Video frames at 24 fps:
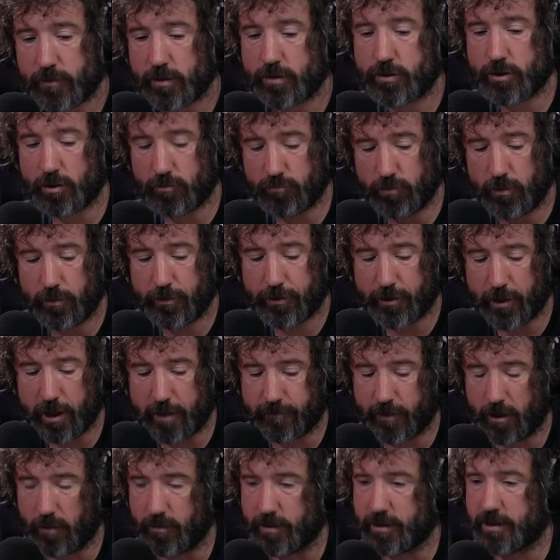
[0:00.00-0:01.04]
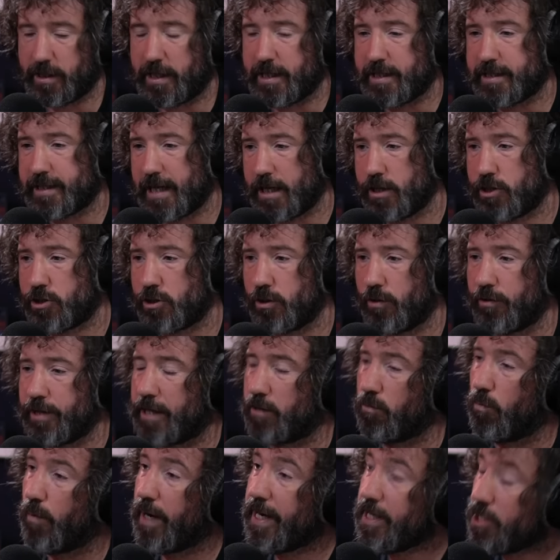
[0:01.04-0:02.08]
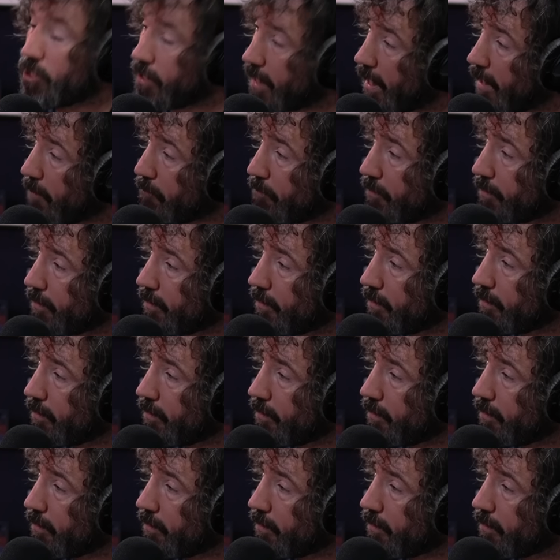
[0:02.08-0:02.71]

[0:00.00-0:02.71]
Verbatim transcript: So Rule 34 was essential. They had a wage cap